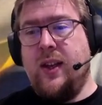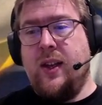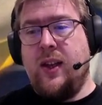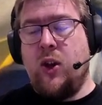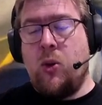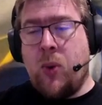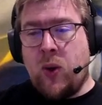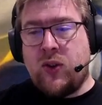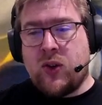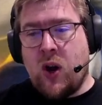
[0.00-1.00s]
your
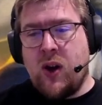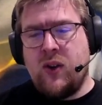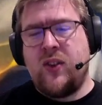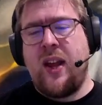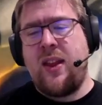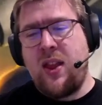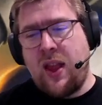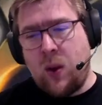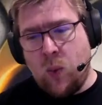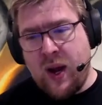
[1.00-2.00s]
opponent's cards and then
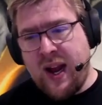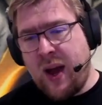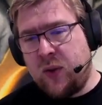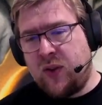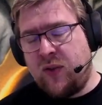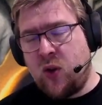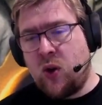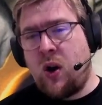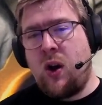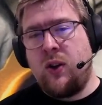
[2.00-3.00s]
like 1 house of your
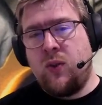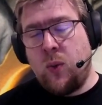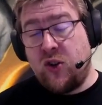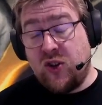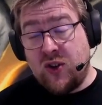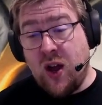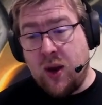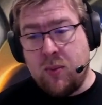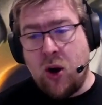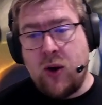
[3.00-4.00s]
cards, which is
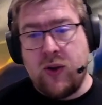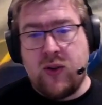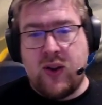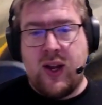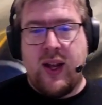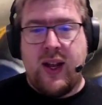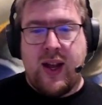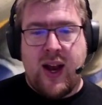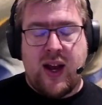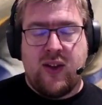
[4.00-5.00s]
not Mars.
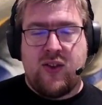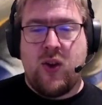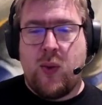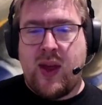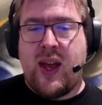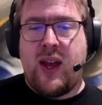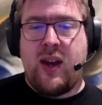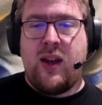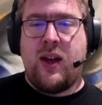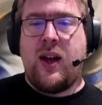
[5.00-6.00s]
And so
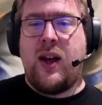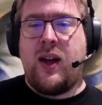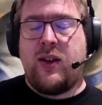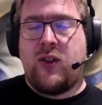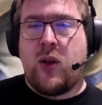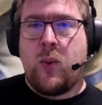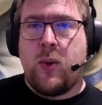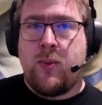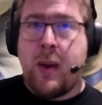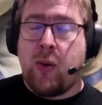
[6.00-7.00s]
then
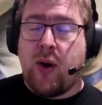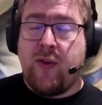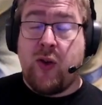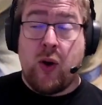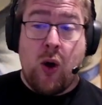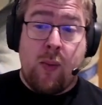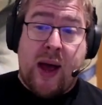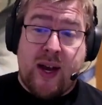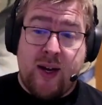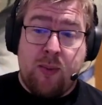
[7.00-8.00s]
with if you go
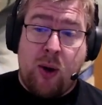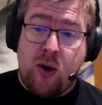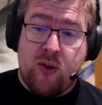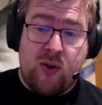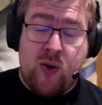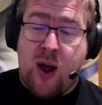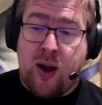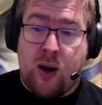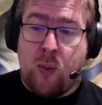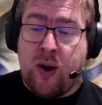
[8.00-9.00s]
back into Mars, you're not
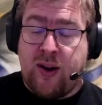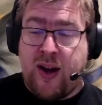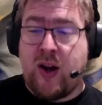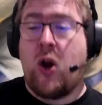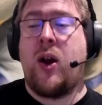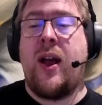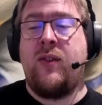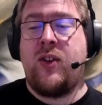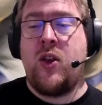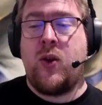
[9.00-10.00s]
going to want to take
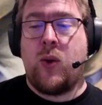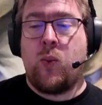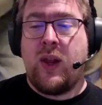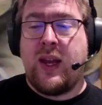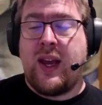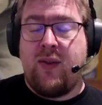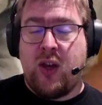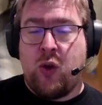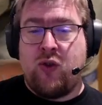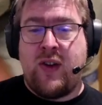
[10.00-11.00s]
archives, and you can really get
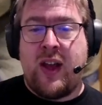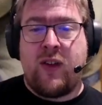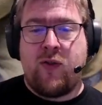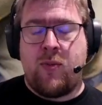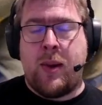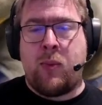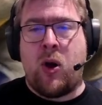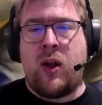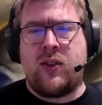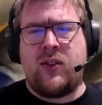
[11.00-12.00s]
huge value from
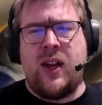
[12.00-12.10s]
Memrox.